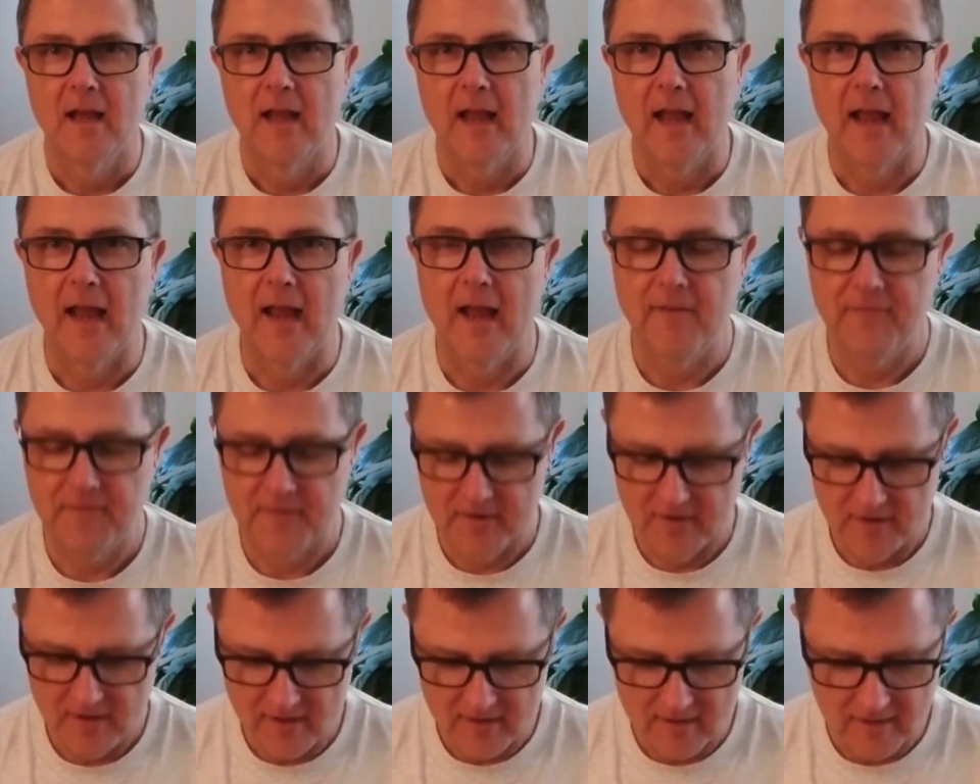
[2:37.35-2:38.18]
Half
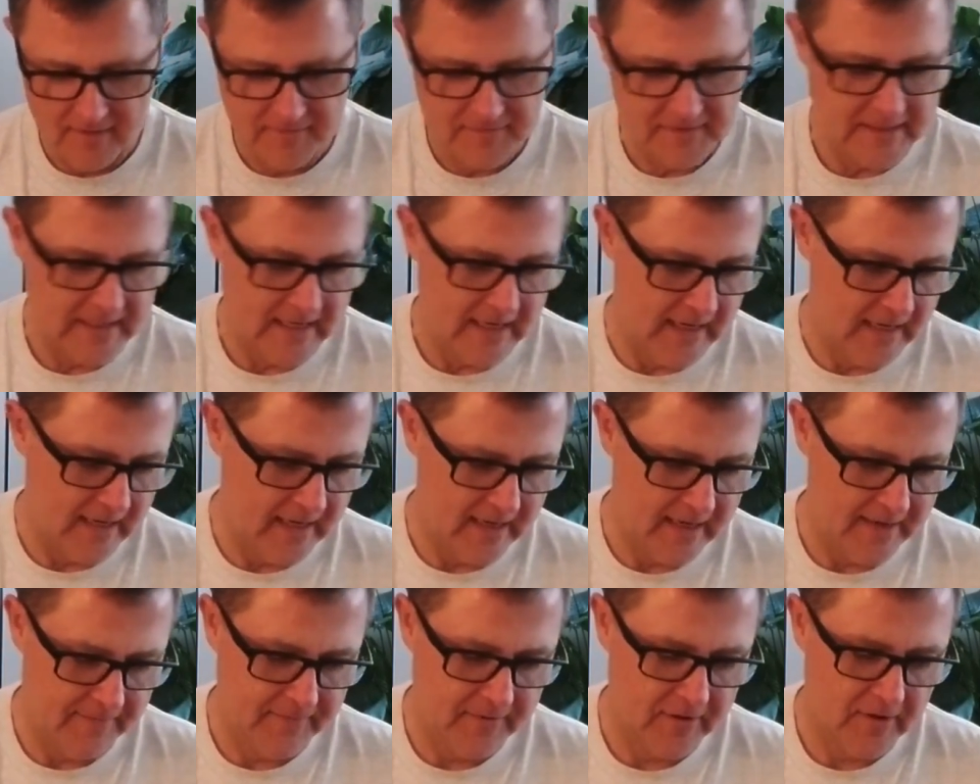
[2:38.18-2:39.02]
curves.
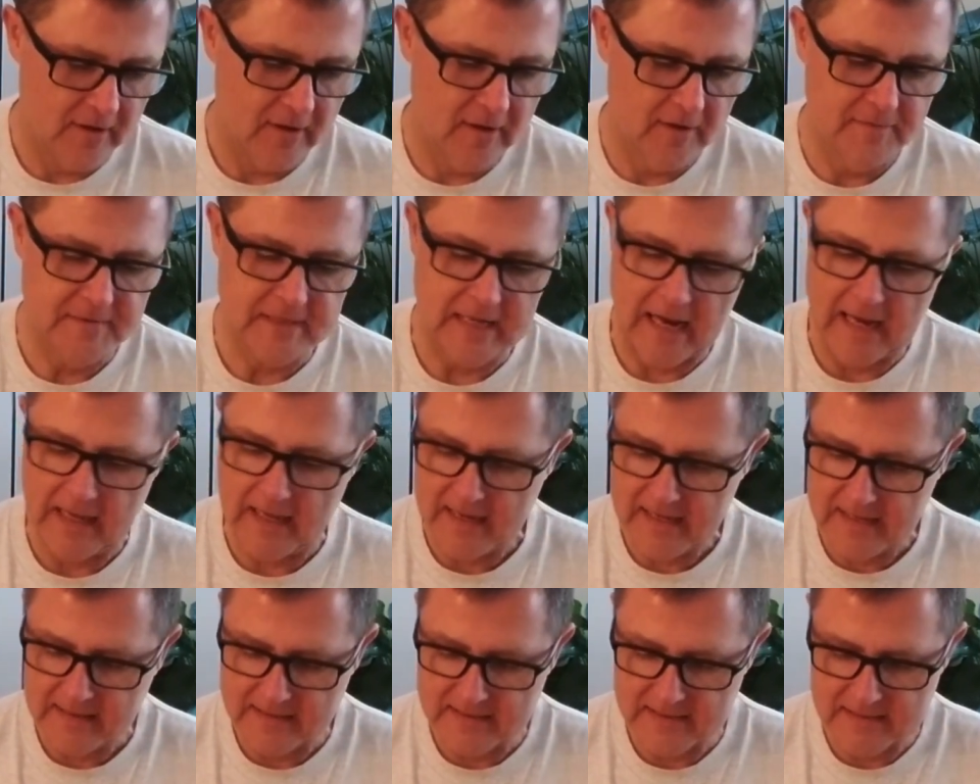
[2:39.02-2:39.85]
I
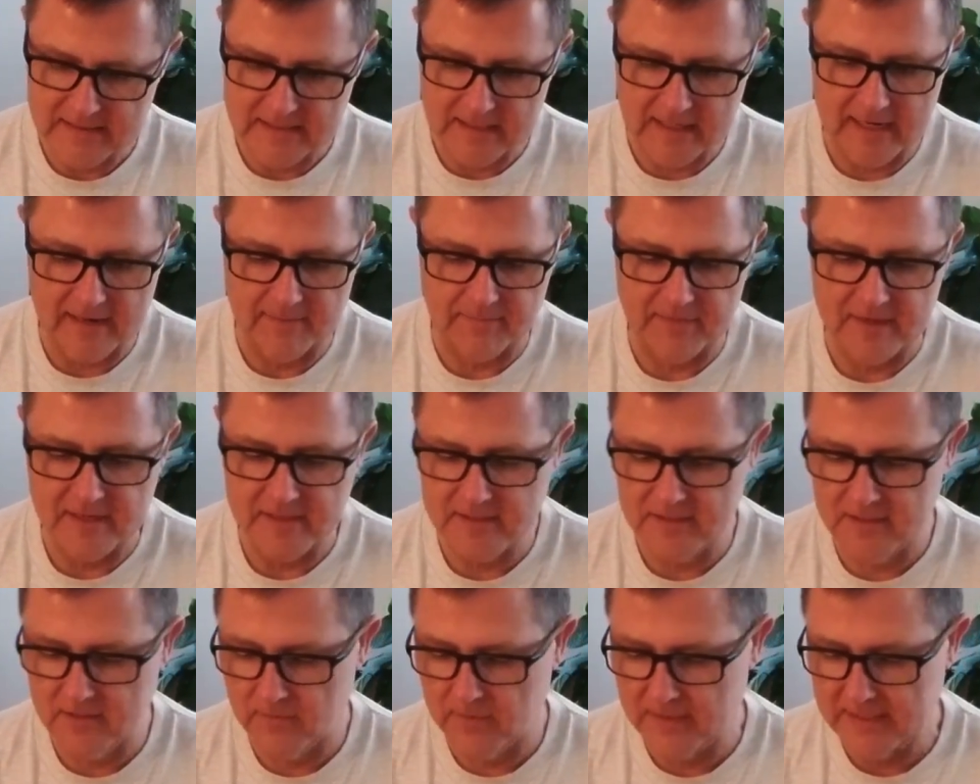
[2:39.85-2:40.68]
like this type. These
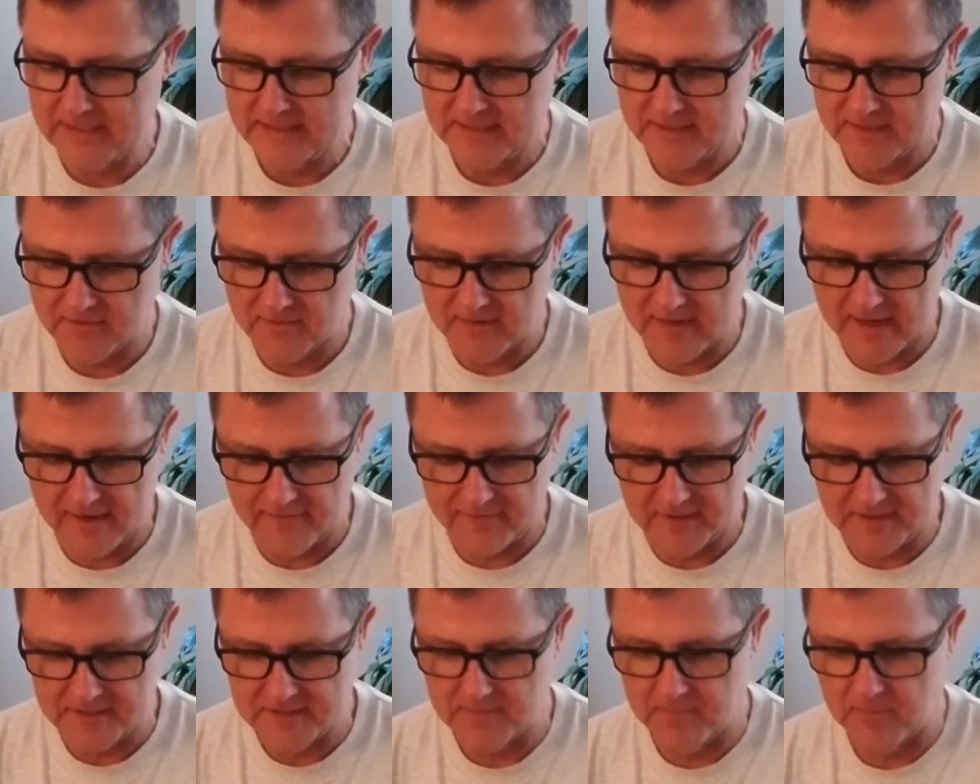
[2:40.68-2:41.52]
are the ones that don't have
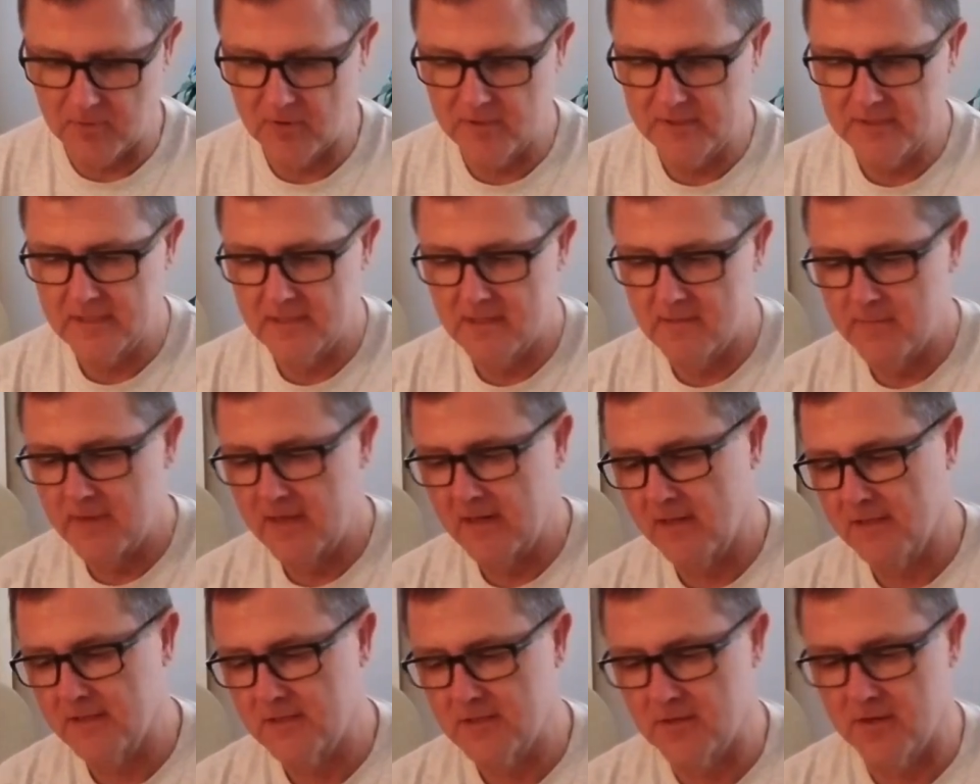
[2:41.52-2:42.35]
the supports in the
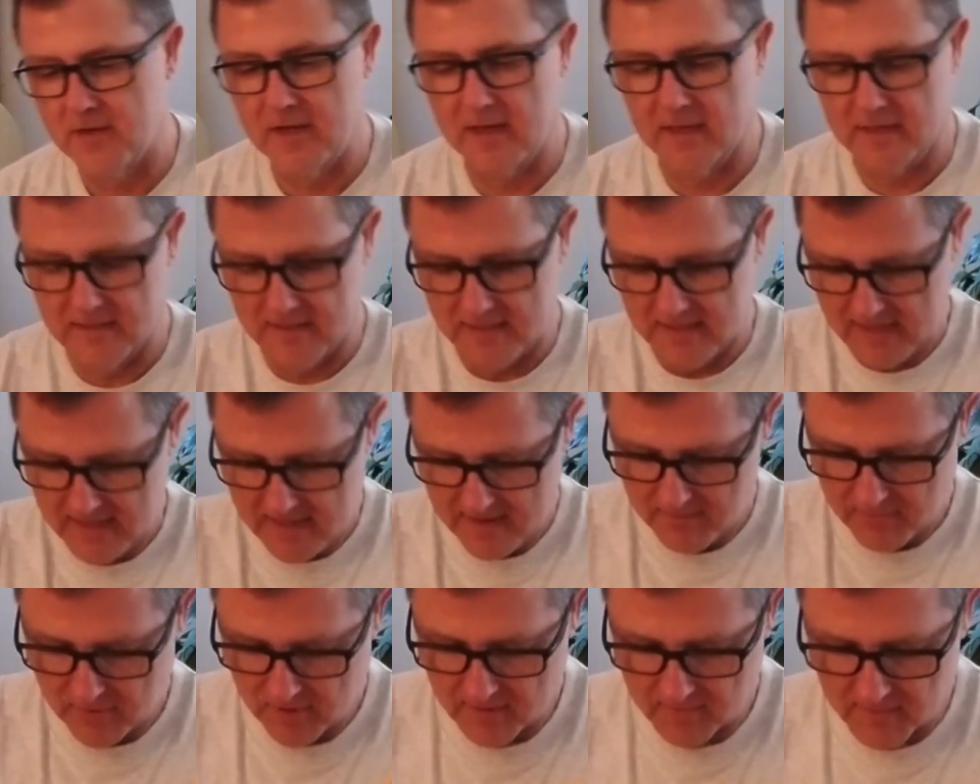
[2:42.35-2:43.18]
middle, so you can
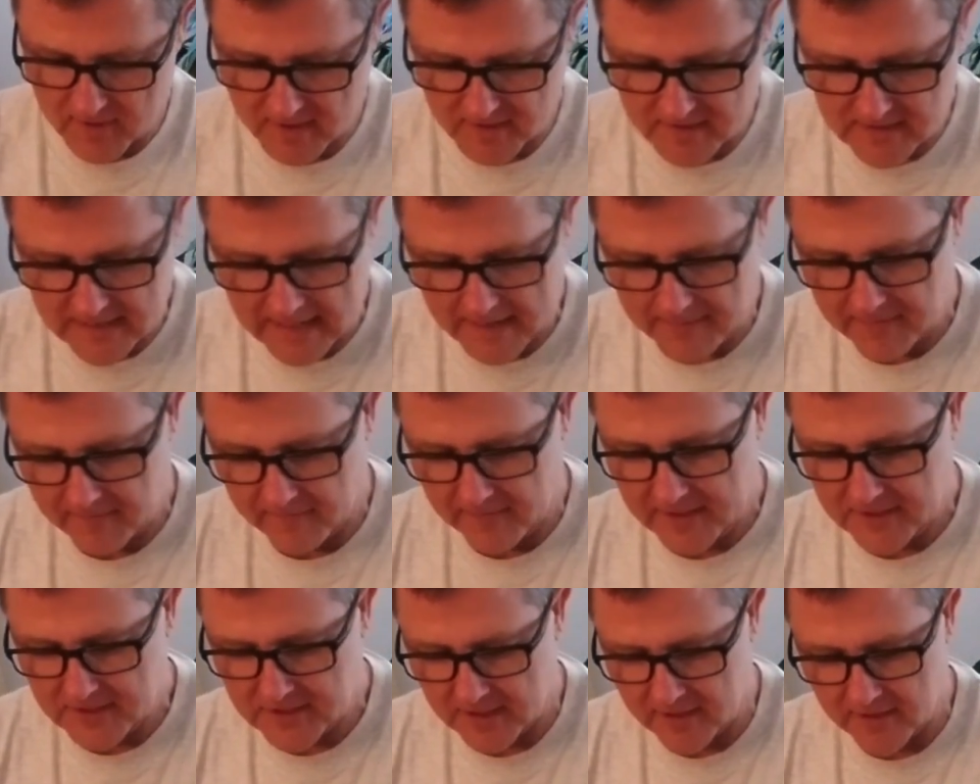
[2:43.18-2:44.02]
put them on top of
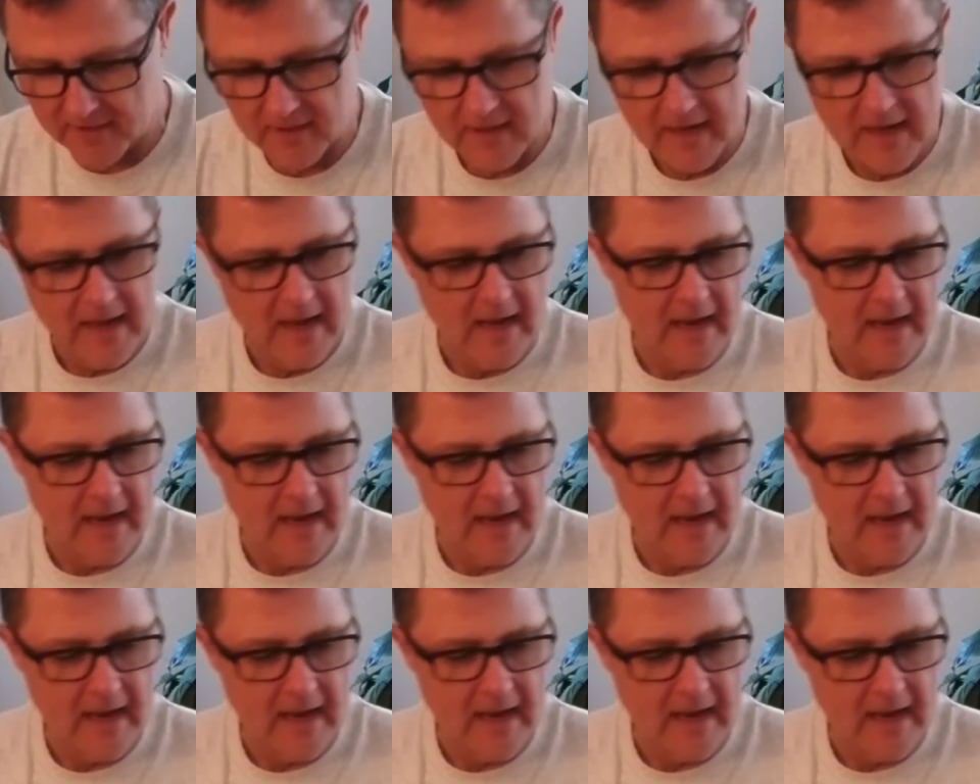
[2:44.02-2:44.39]
each other.